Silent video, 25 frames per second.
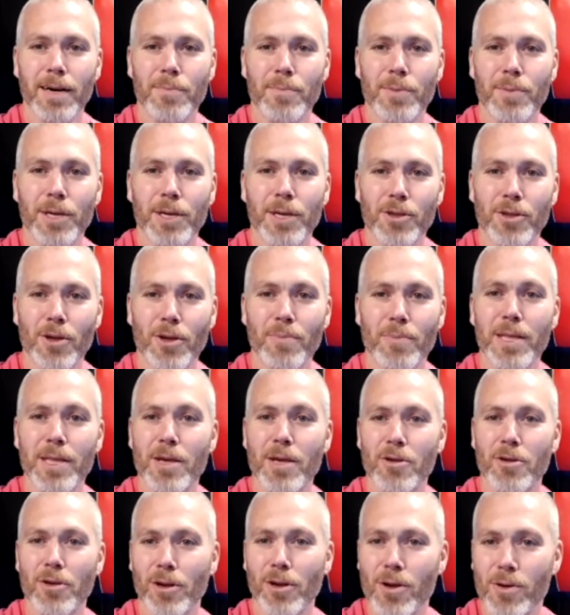because I'd been
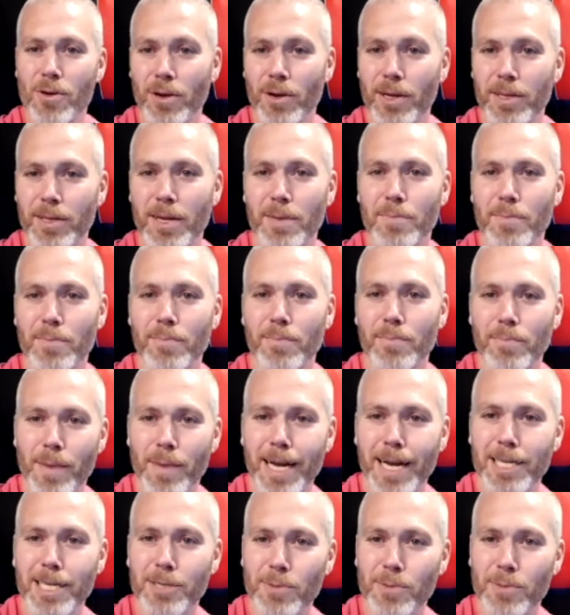there so long and I'd done
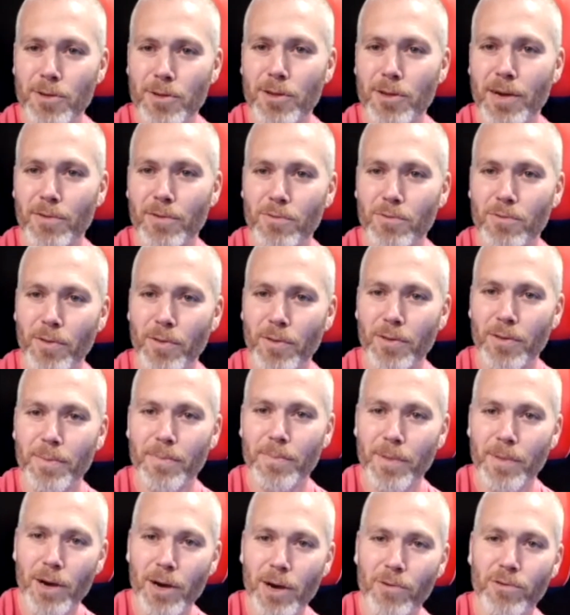management stuff with them,
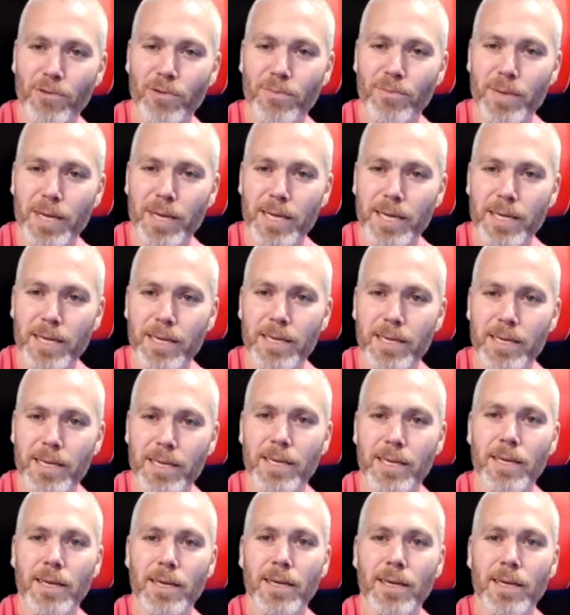they offered me
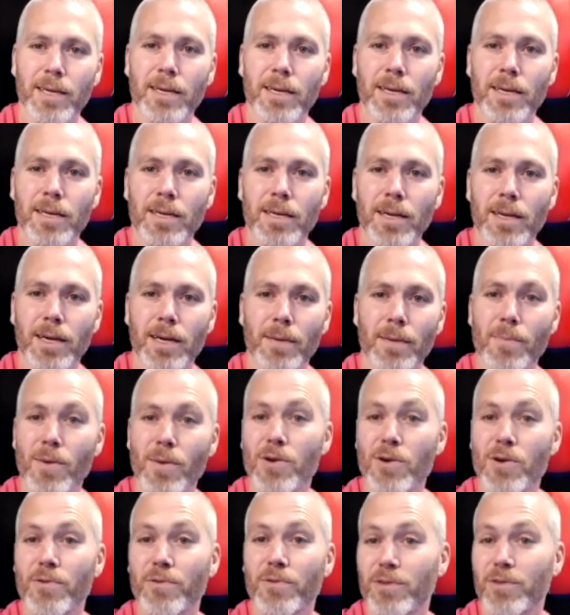a
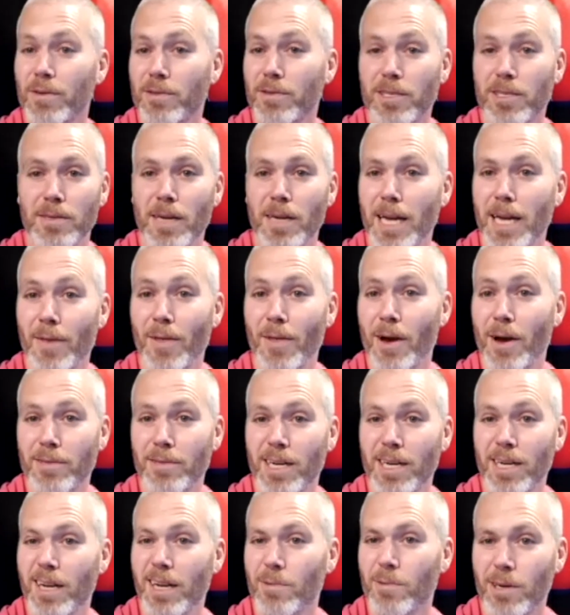move to another
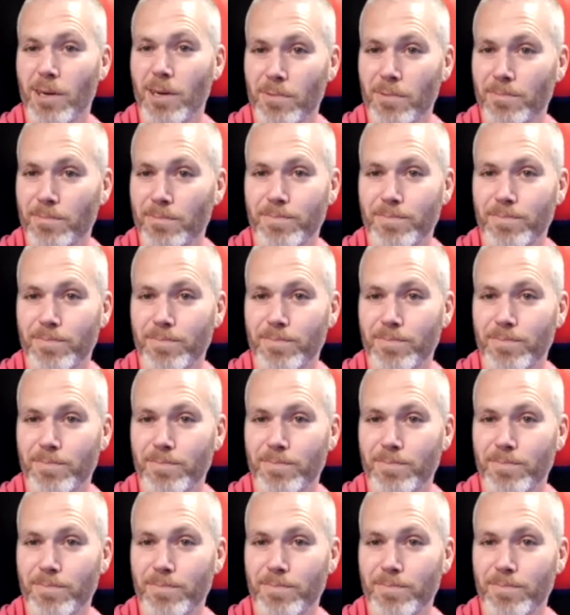hotel where,